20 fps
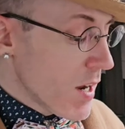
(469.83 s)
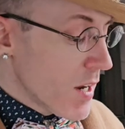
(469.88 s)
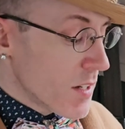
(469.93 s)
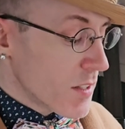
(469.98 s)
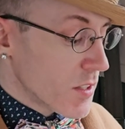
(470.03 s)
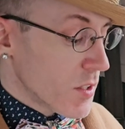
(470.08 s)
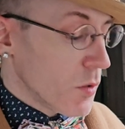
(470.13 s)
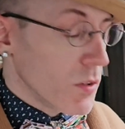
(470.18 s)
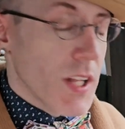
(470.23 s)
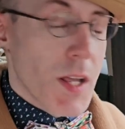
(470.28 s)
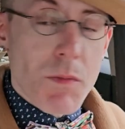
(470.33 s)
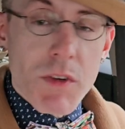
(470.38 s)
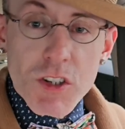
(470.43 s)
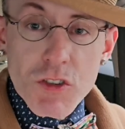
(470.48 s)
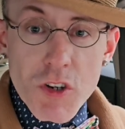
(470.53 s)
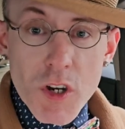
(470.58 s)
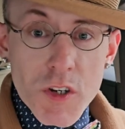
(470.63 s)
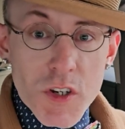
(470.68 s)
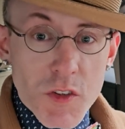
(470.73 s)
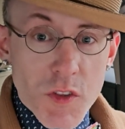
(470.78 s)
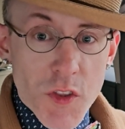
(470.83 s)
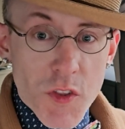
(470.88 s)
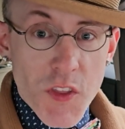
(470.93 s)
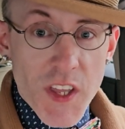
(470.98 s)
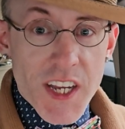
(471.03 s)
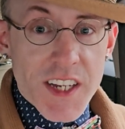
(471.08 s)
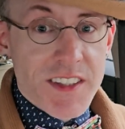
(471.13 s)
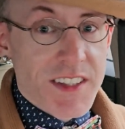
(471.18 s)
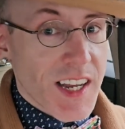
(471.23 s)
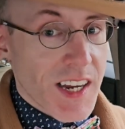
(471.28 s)
So let me show you the
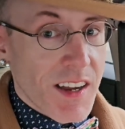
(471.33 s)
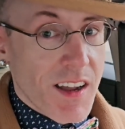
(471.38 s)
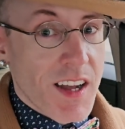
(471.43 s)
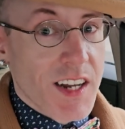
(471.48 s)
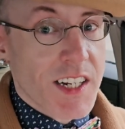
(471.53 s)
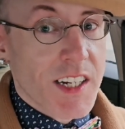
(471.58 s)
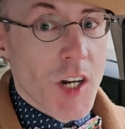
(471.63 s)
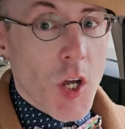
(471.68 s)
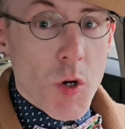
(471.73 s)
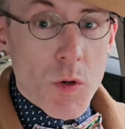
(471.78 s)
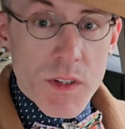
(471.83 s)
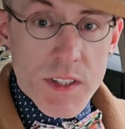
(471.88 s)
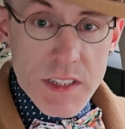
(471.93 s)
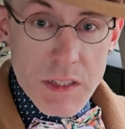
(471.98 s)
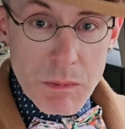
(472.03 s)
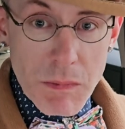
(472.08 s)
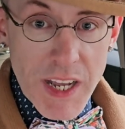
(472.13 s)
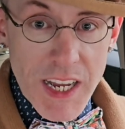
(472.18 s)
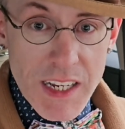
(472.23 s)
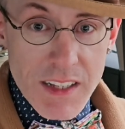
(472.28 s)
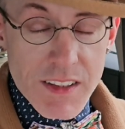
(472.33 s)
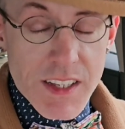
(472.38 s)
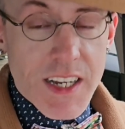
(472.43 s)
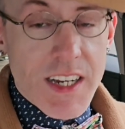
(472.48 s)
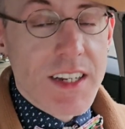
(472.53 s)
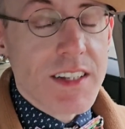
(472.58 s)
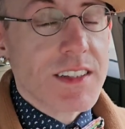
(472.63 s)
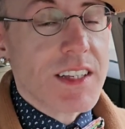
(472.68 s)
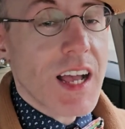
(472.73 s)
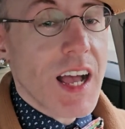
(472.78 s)
things I got at
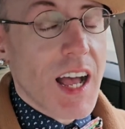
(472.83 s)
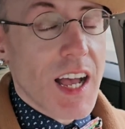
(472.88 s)
O'Smiley's.